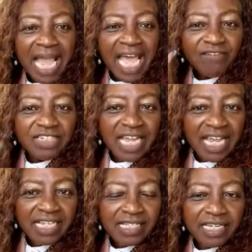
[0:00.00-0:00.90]

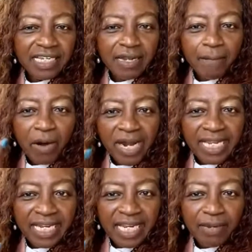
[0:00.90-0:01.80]
Advertising,
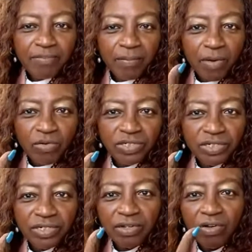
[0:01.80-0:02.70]
marketing,
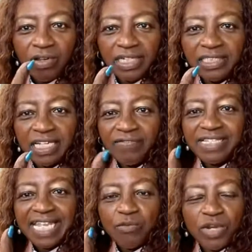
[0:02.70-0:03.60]
promotion, all that stuff,
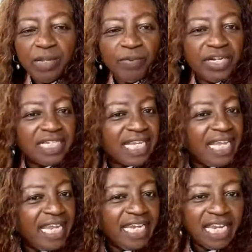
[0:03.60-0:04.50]
same way you put it into
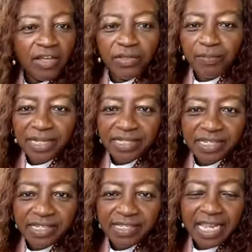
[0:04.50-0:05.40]
any other
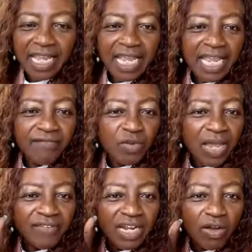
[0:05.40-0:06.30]
business. If you
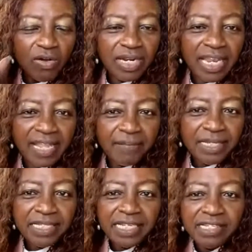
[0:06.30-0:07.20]
have an online
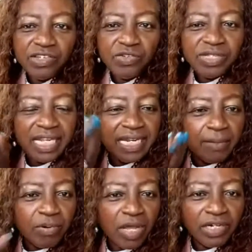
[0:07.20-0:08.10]
business that you're selling a
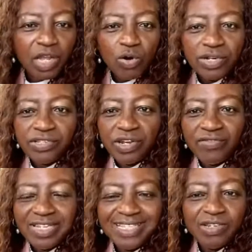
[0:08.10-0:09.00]
product or a
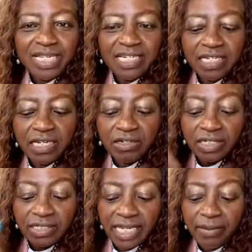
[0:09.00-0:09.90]
service, you get to deduct
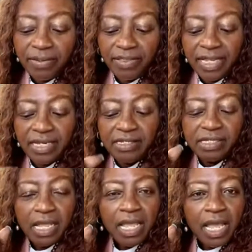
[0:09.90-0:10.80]
the same things.